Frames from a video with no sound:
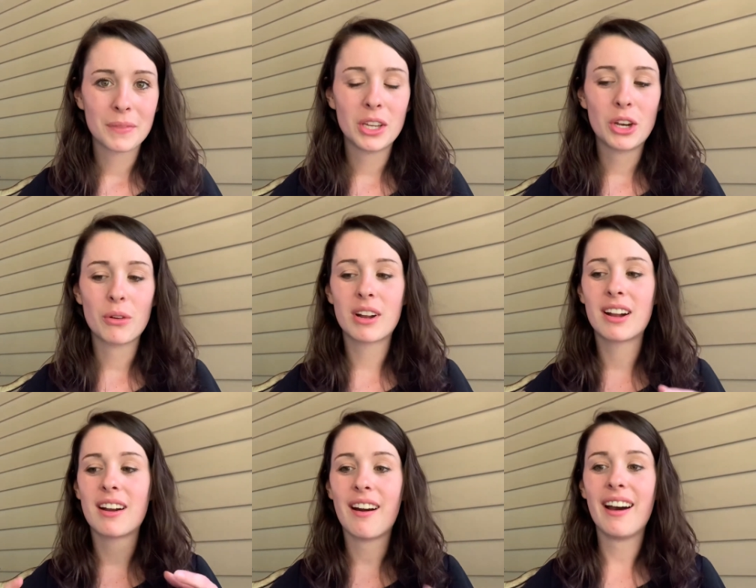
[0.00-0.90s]
You know,
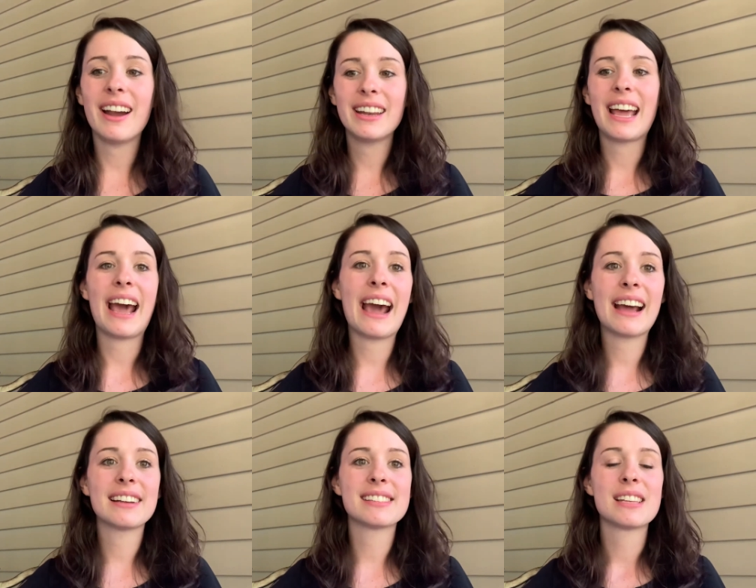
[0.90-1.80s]
God
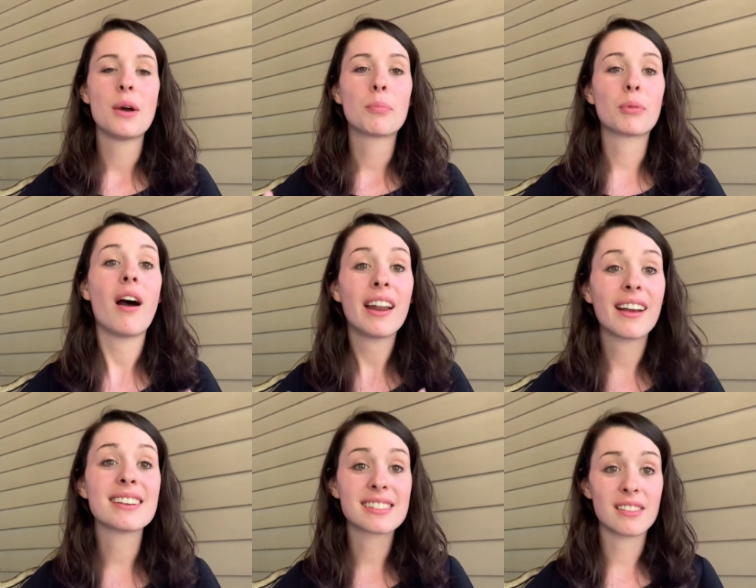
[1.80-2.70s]
has brought
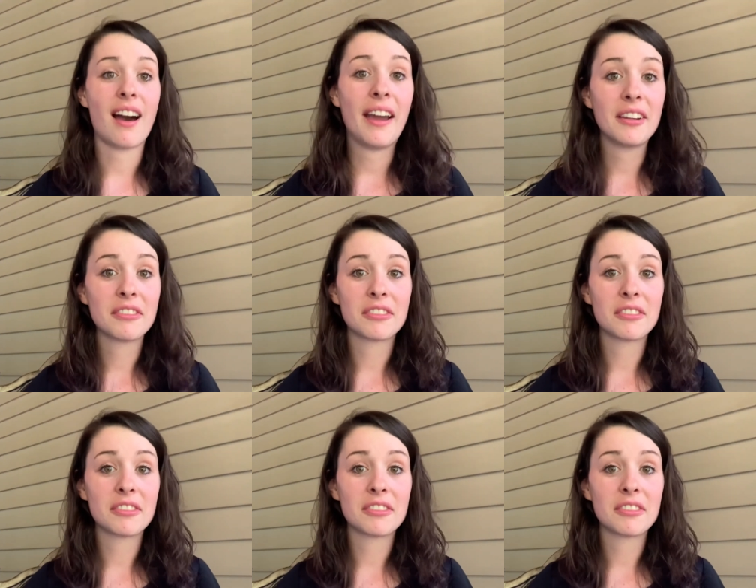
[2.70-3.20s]
us life.